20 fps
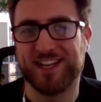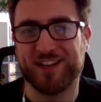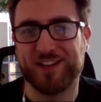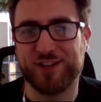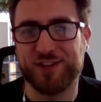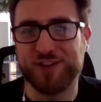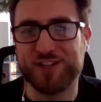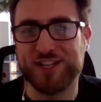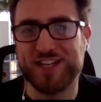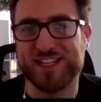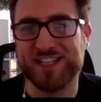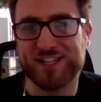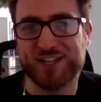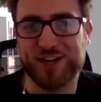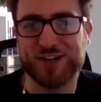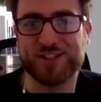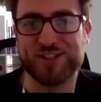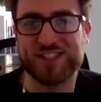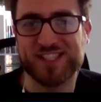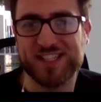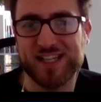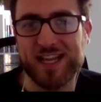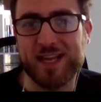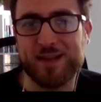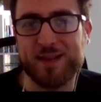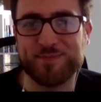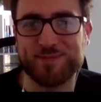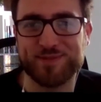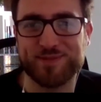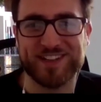You need to go to
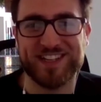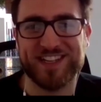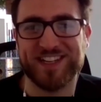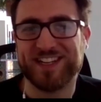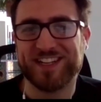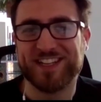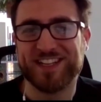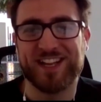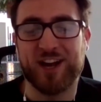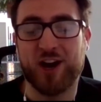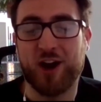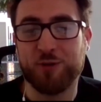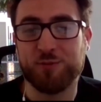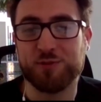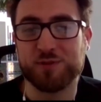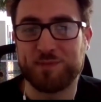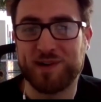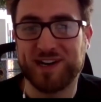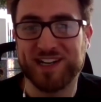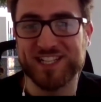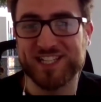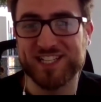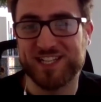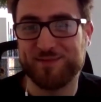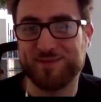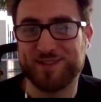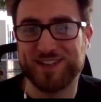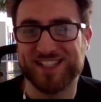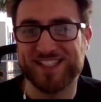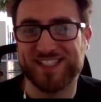sleep. I was punishing
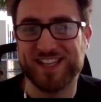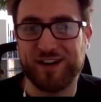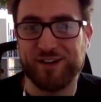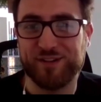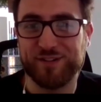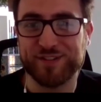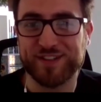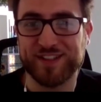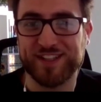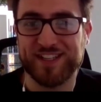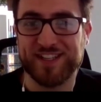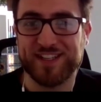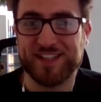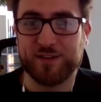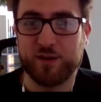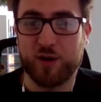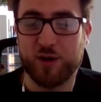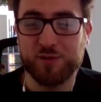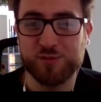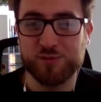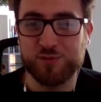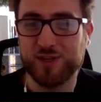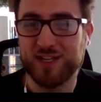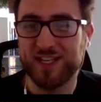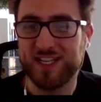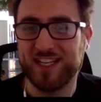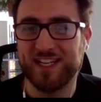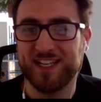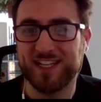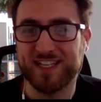myself. I was
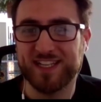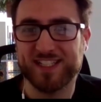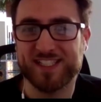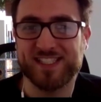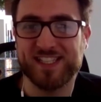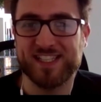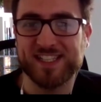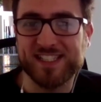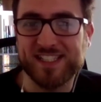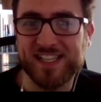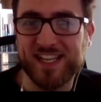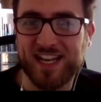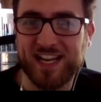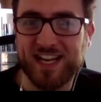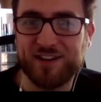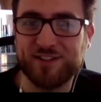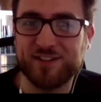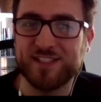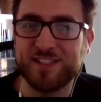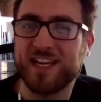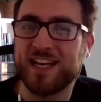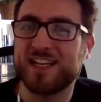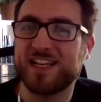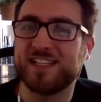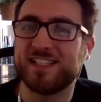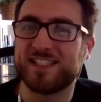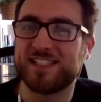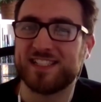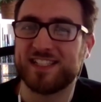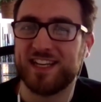working like 16-hour
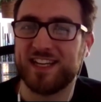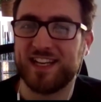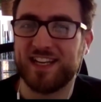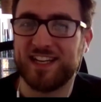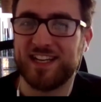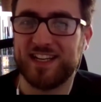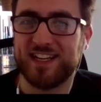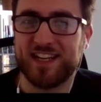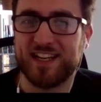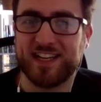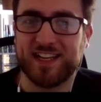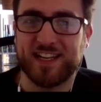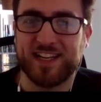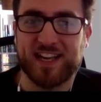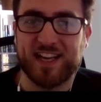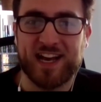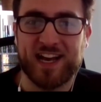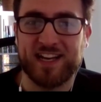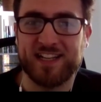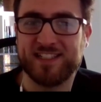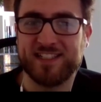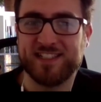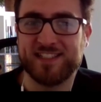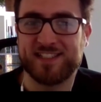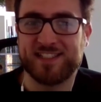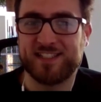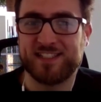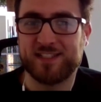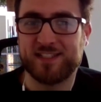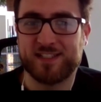days
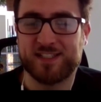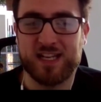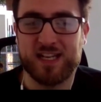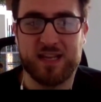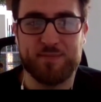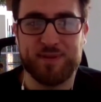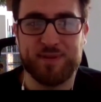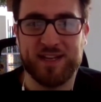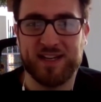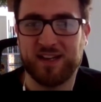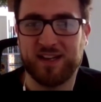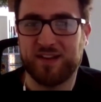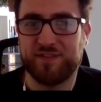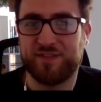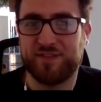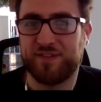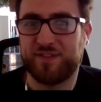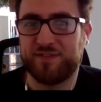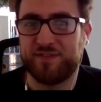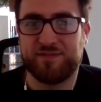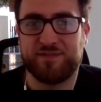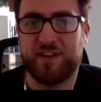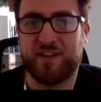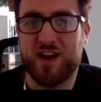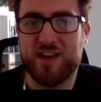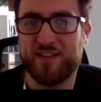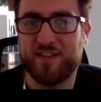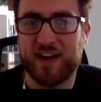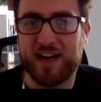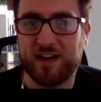and sleeping like
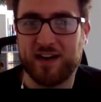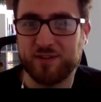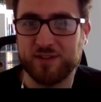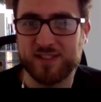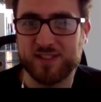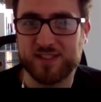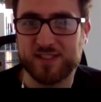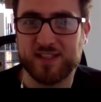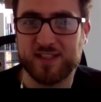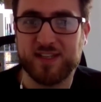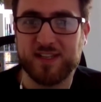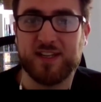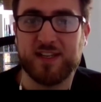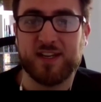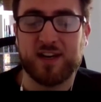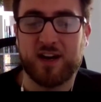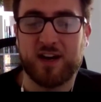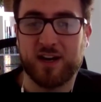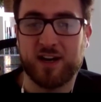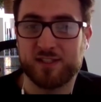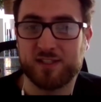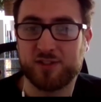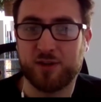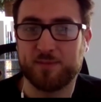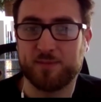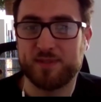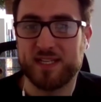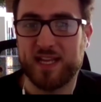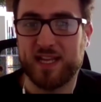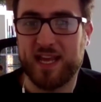5 hours. I
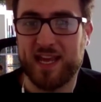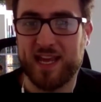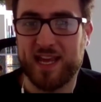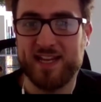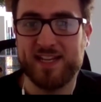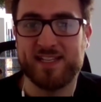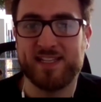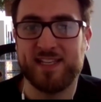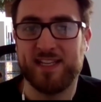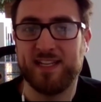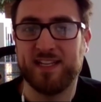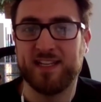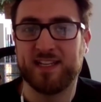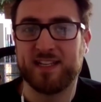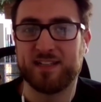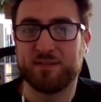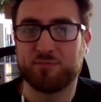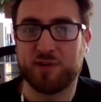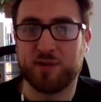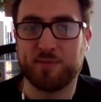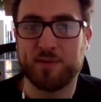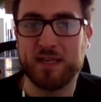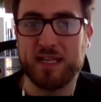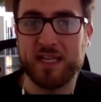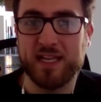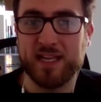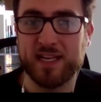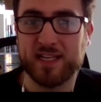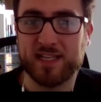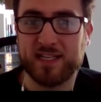stopped eating
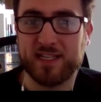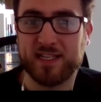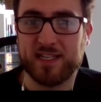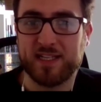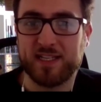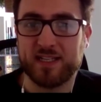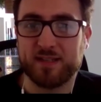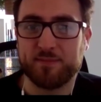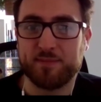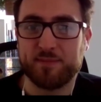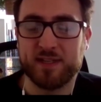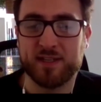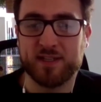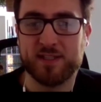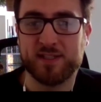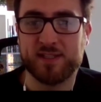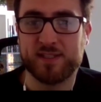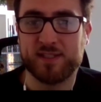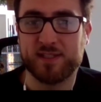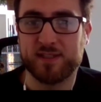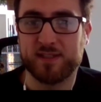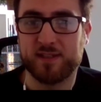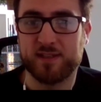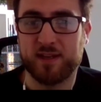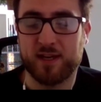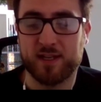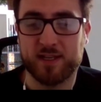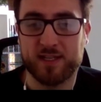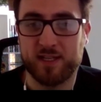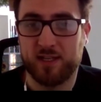properly because
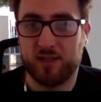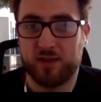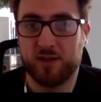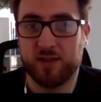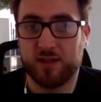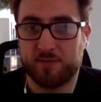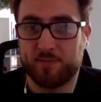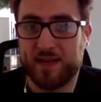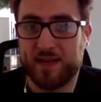I didn't cook